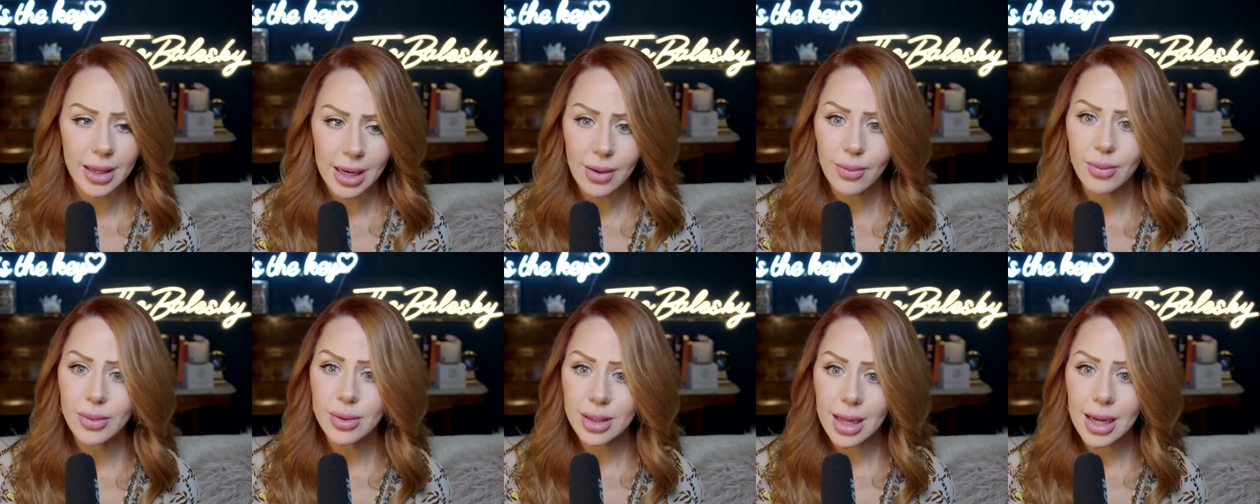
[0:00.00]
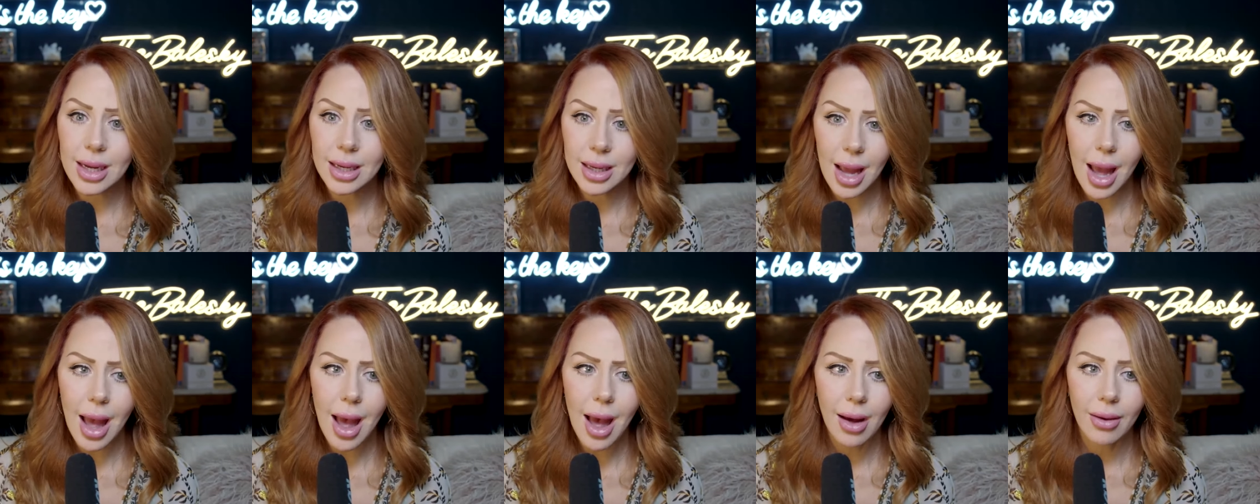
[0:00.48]
And he was like,
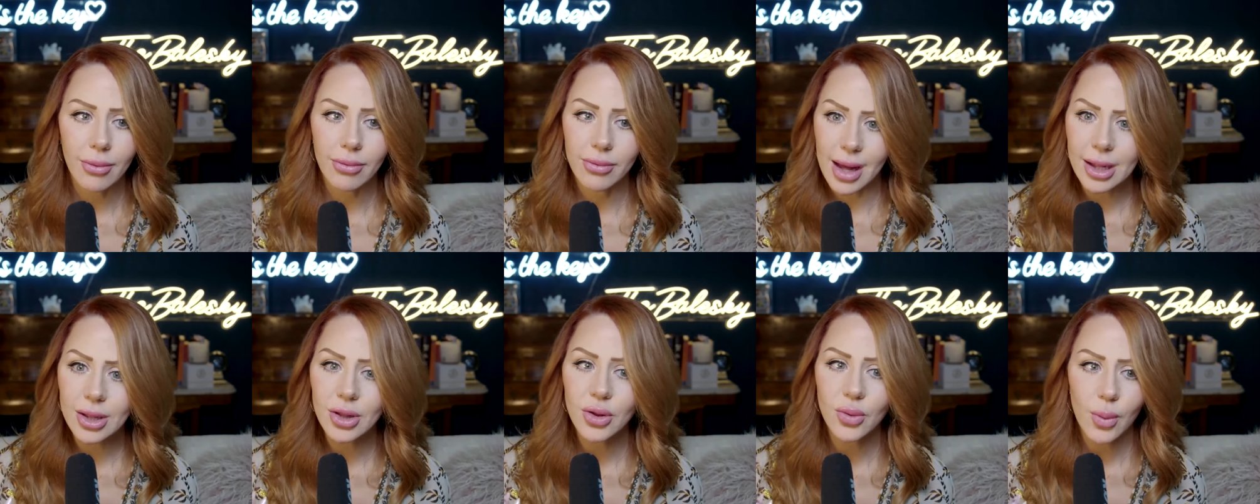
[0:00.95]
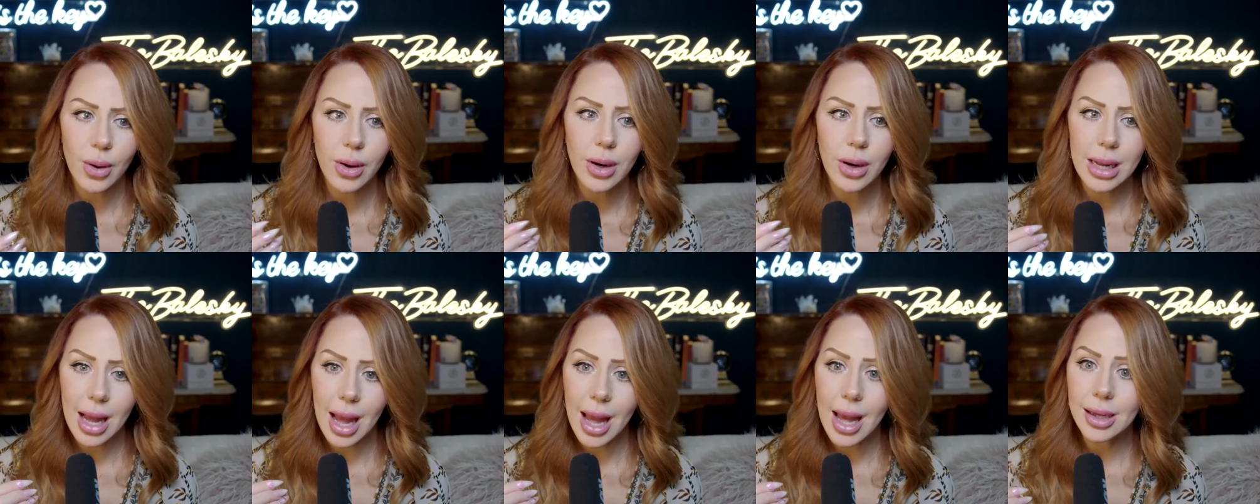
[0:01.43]
Yeah, that's where
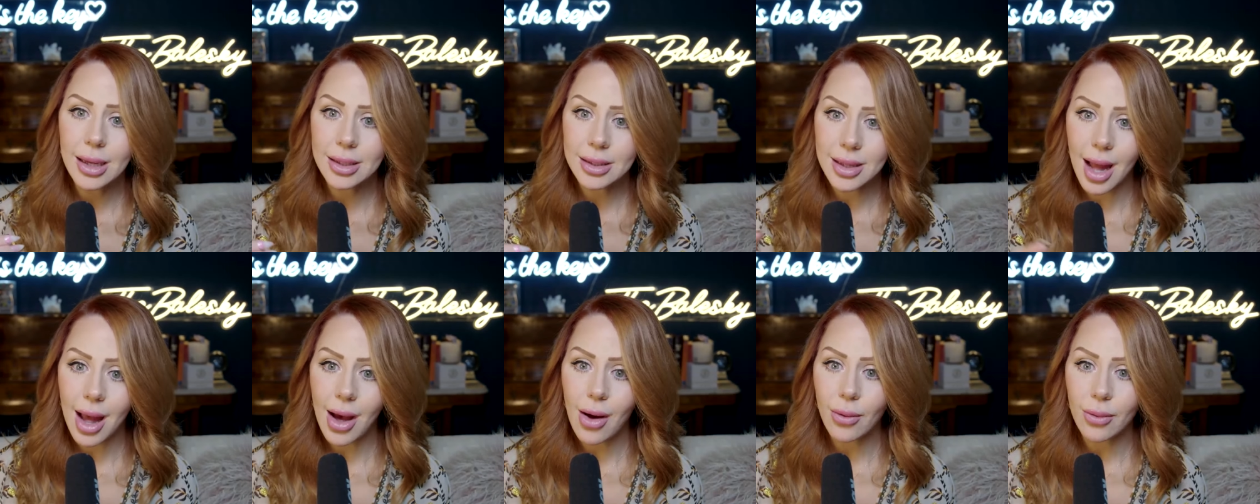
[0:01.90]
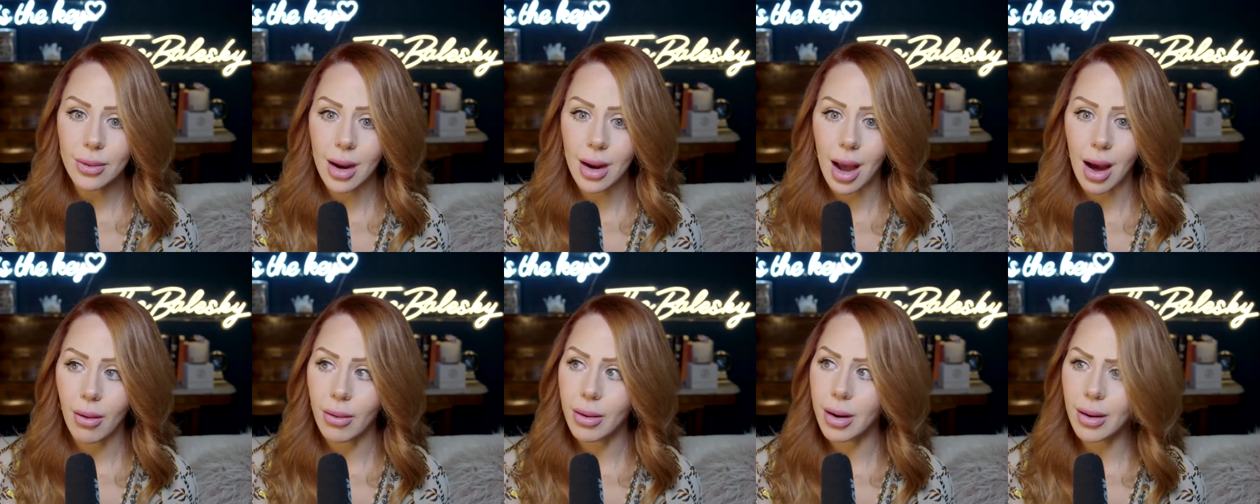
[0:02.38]
he hangs out now.